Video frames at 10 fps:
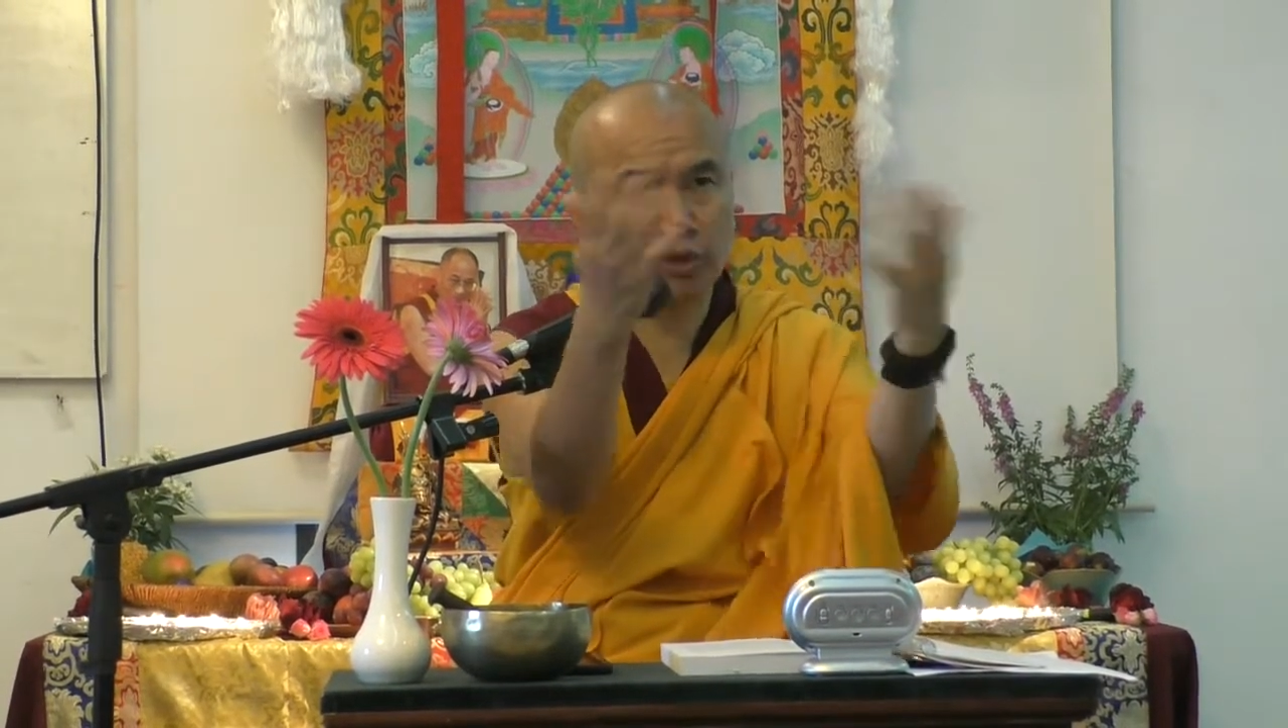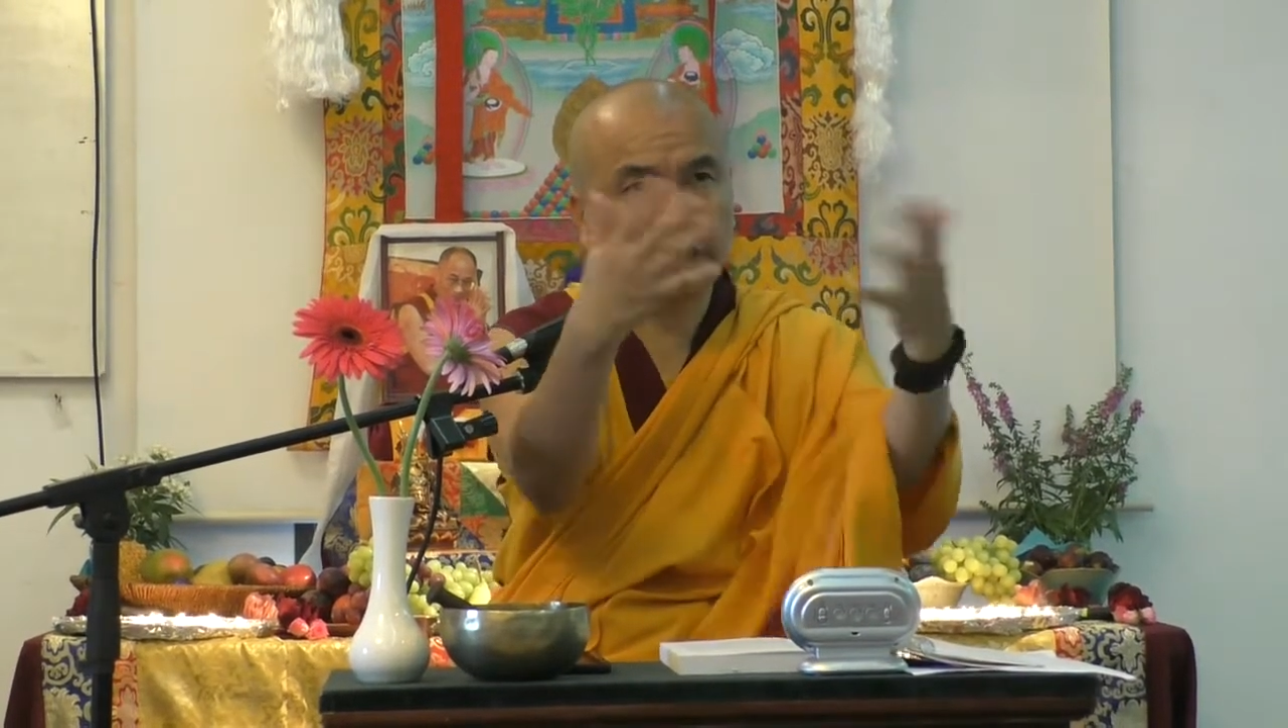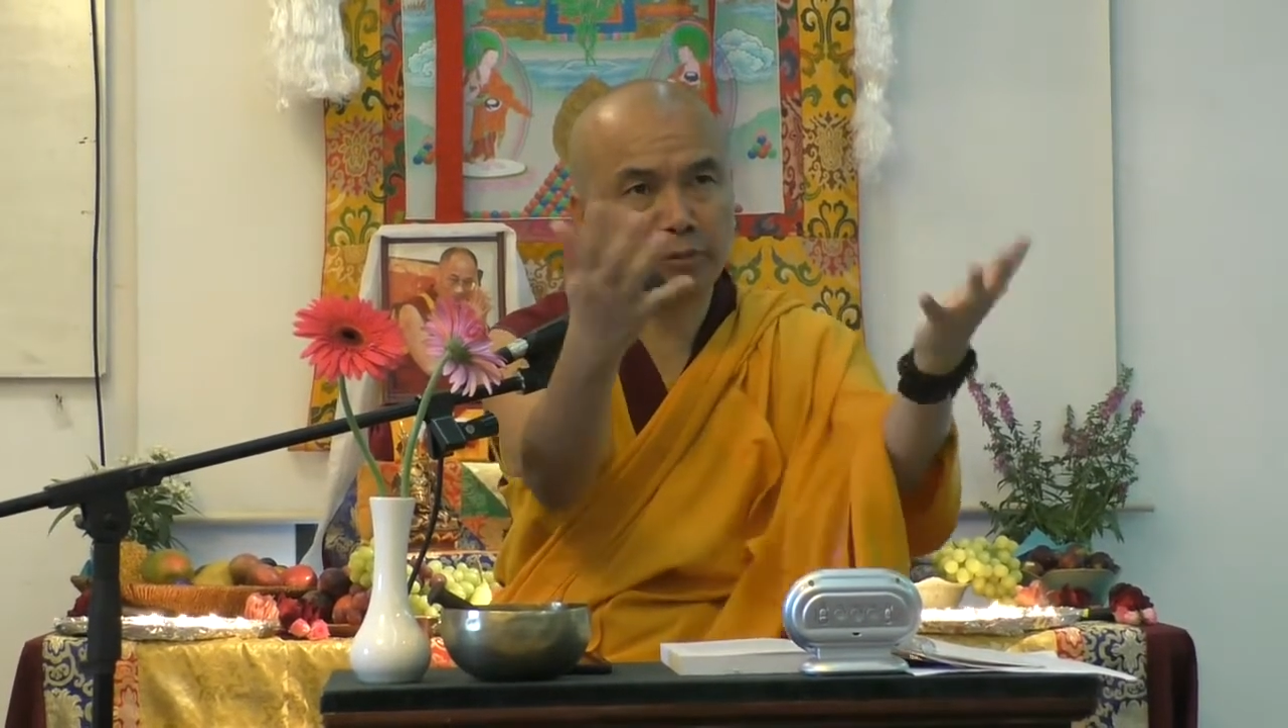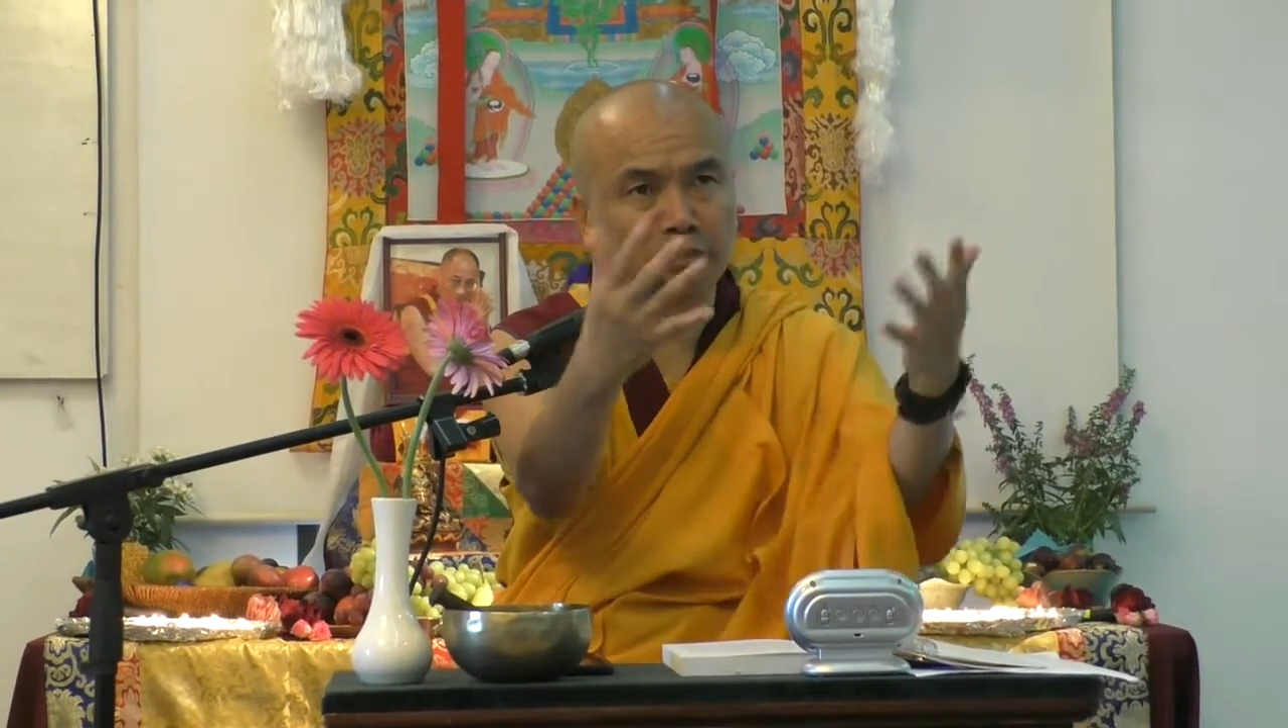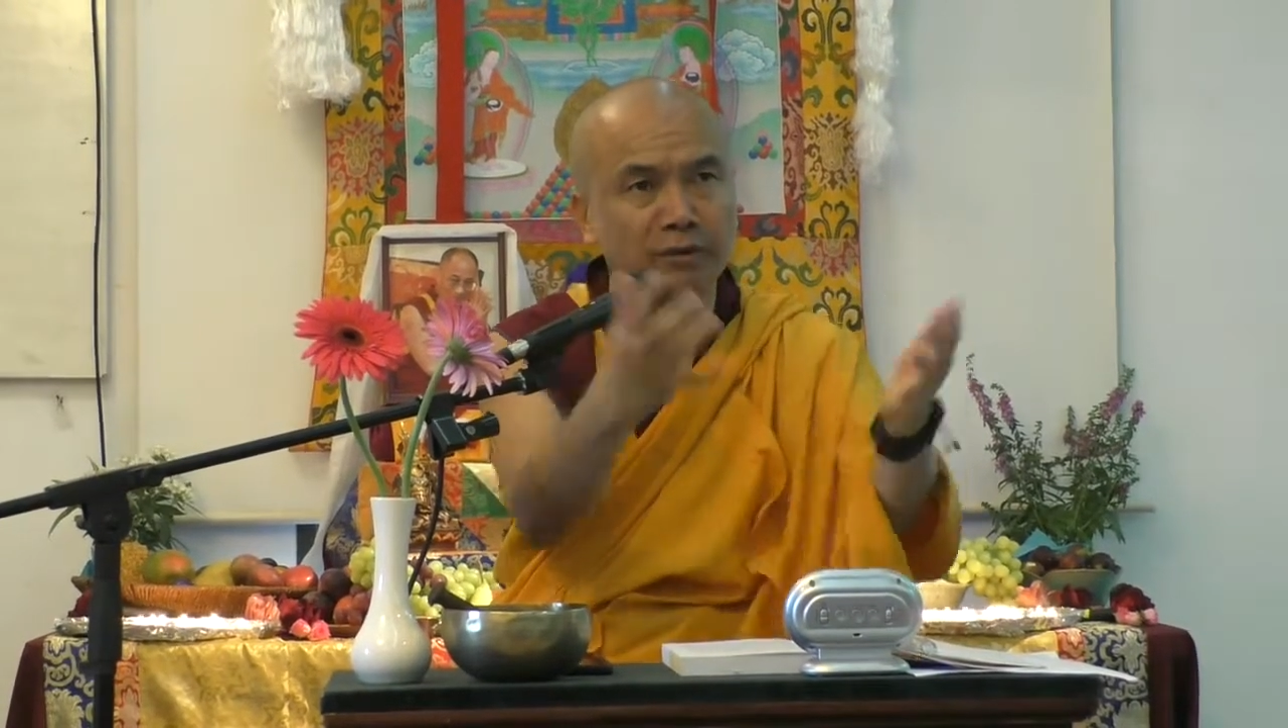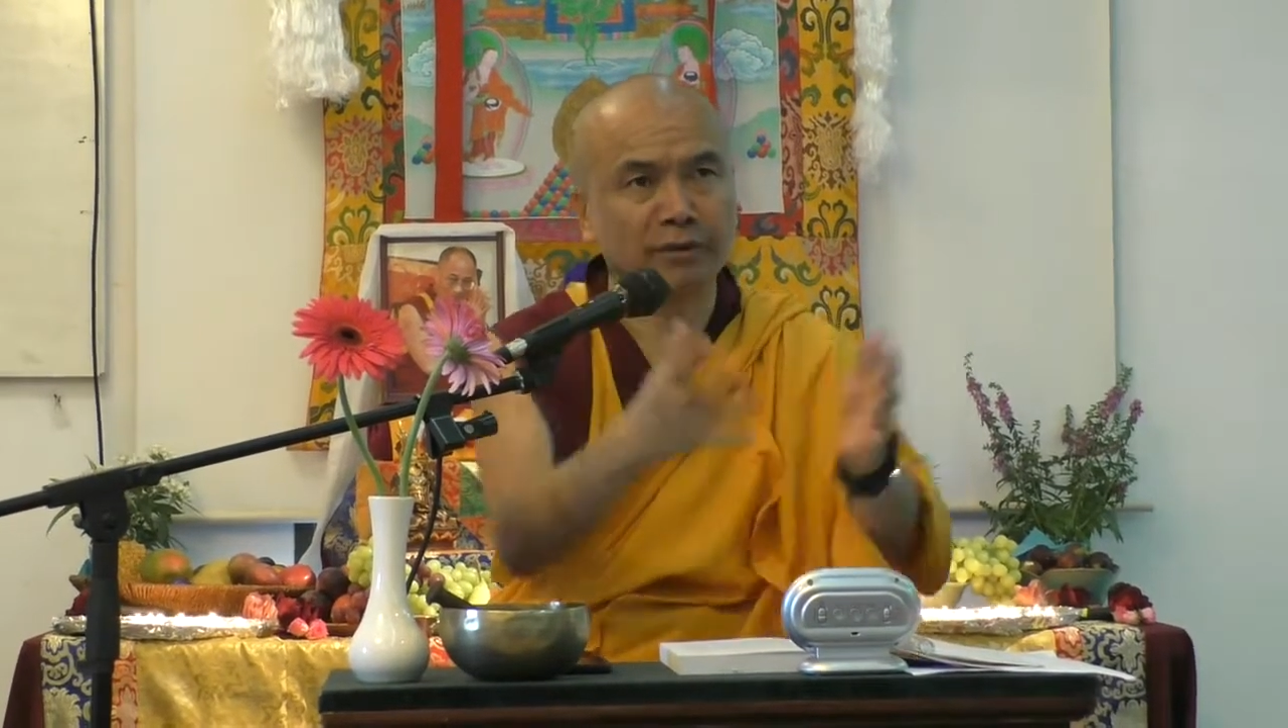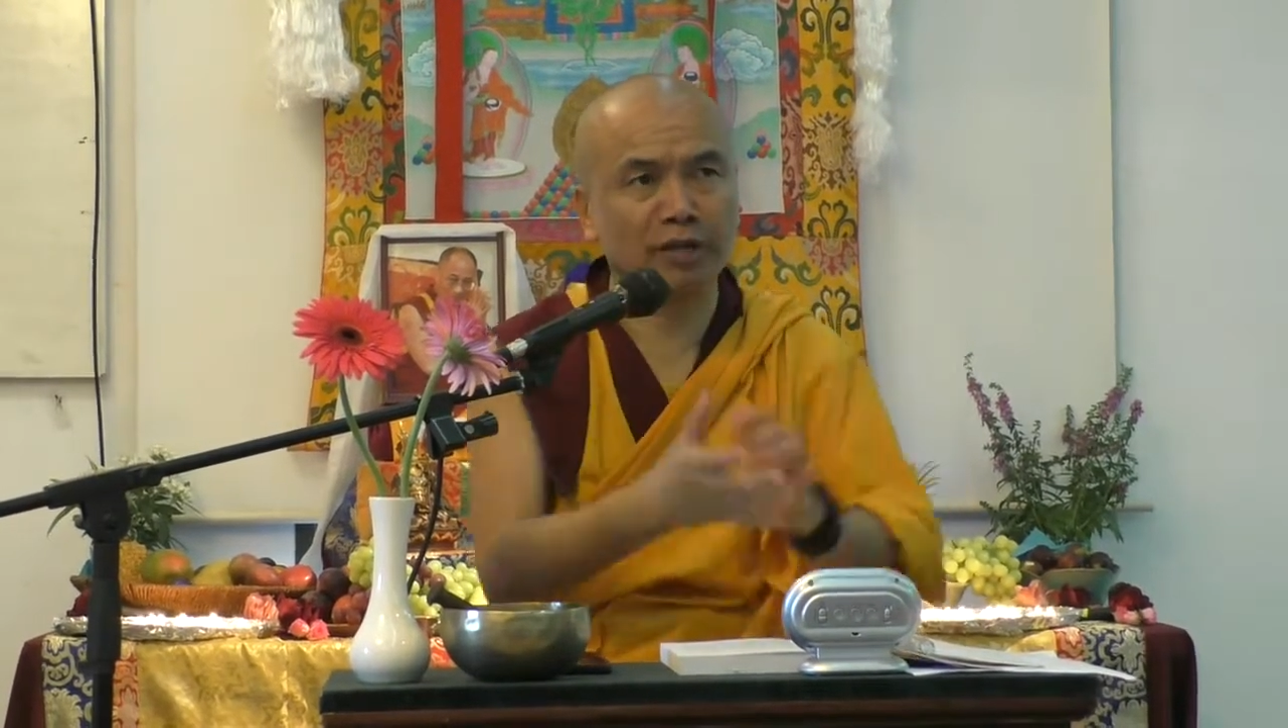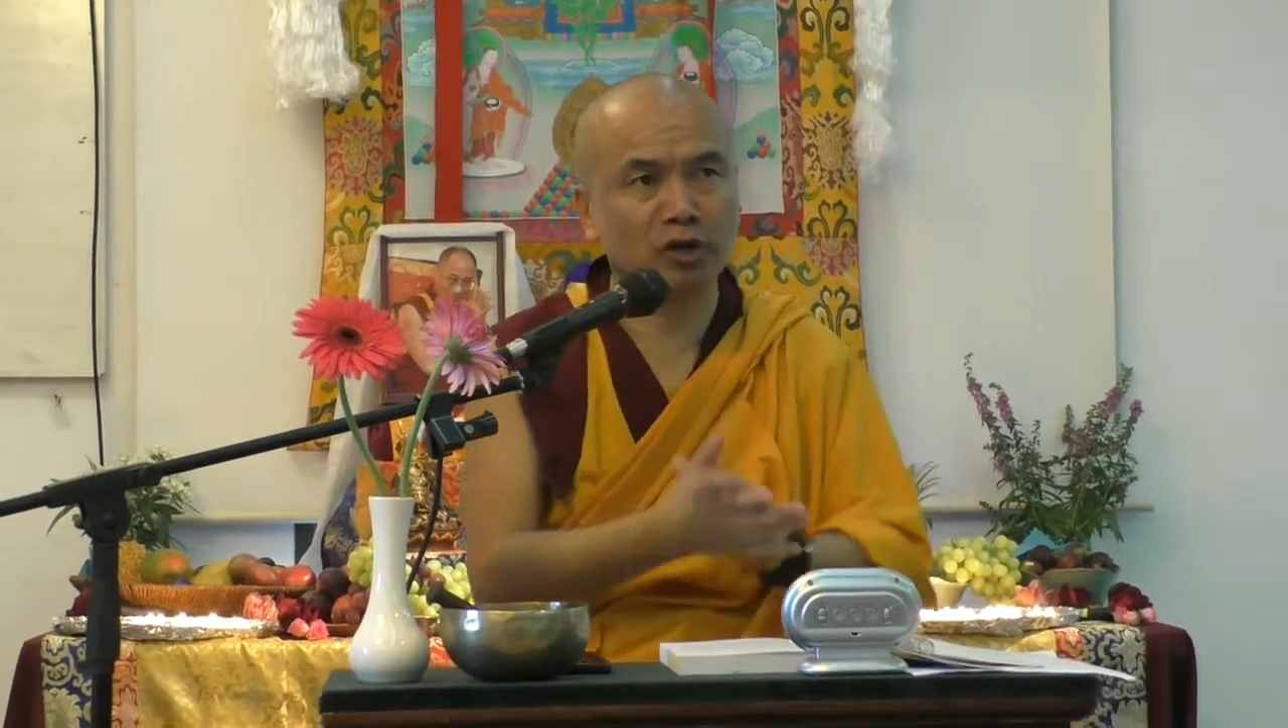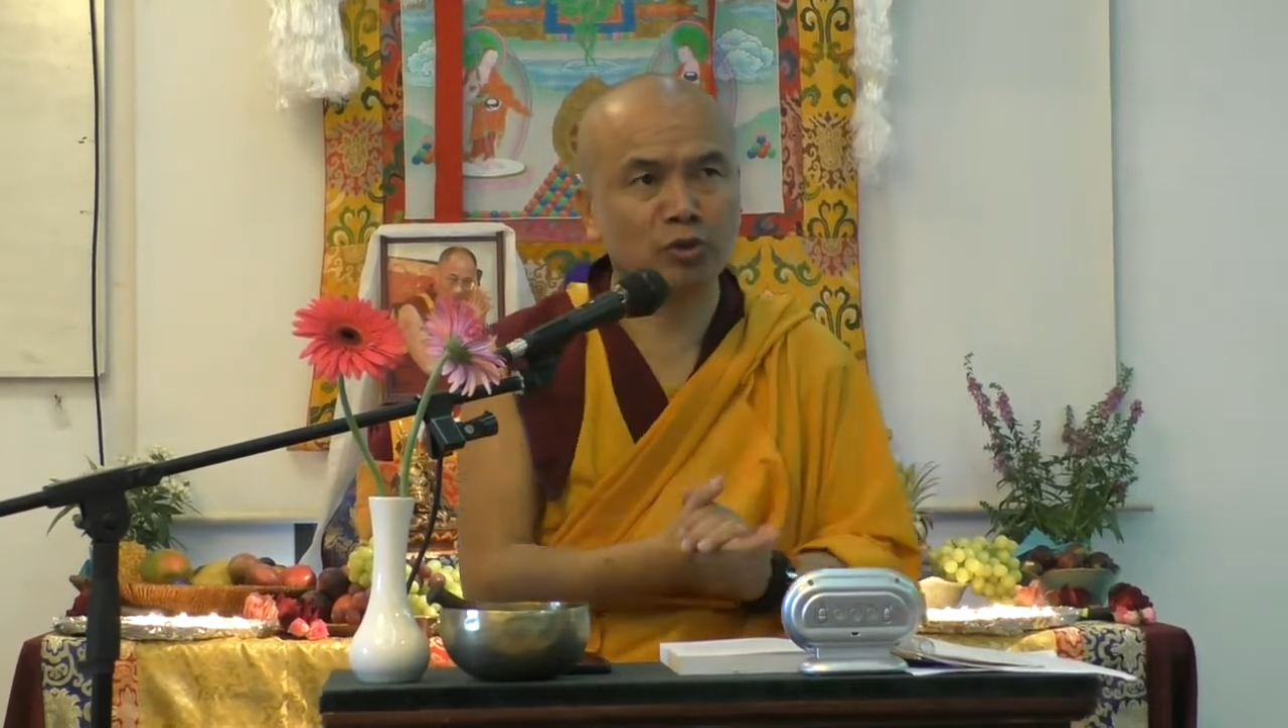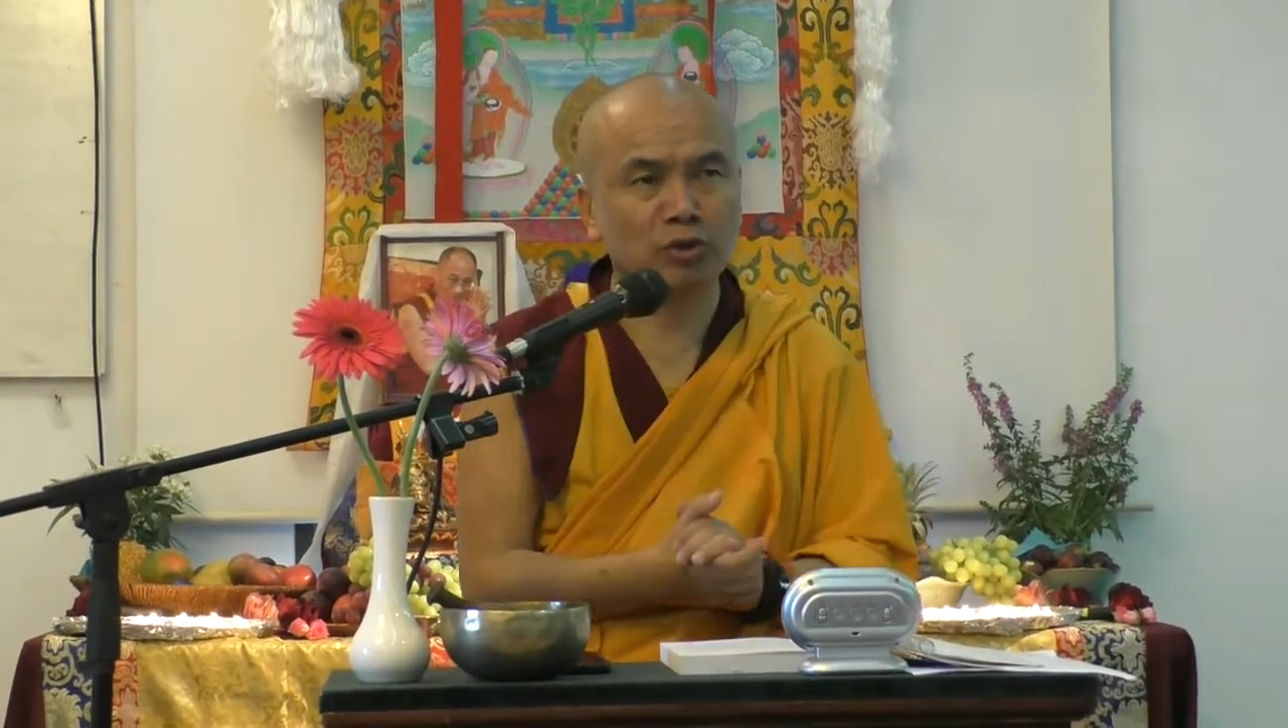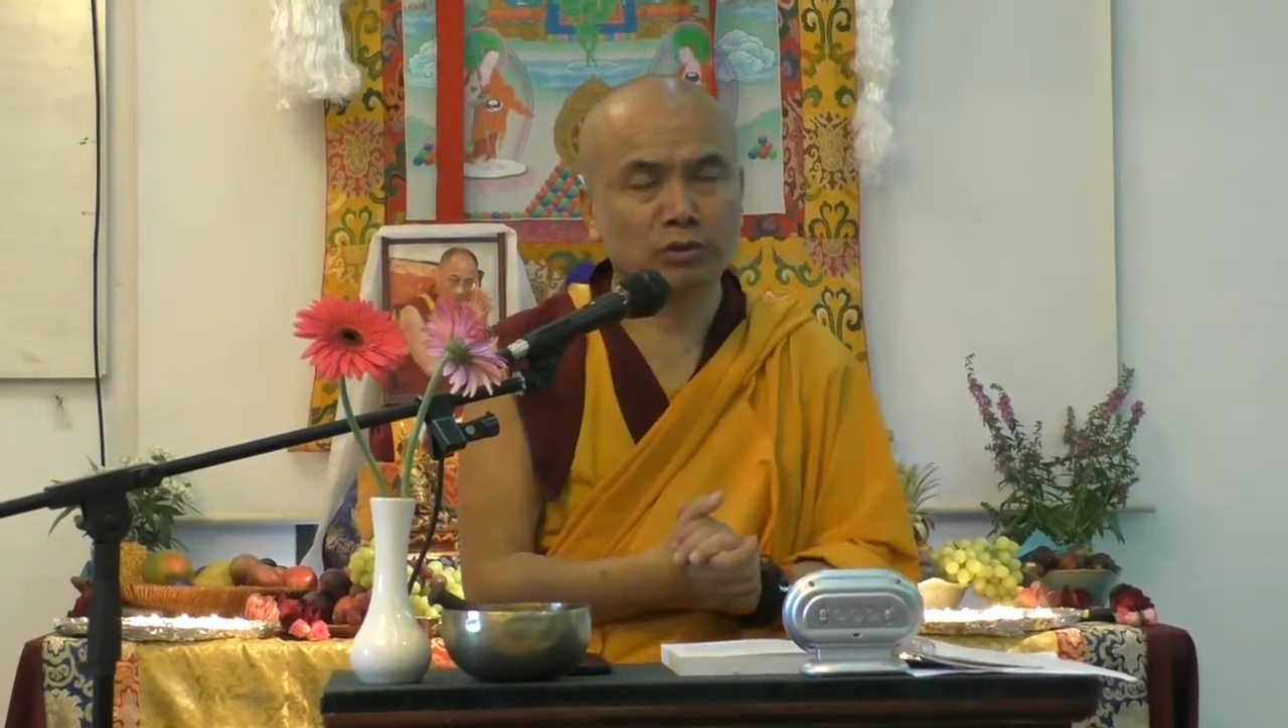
happened there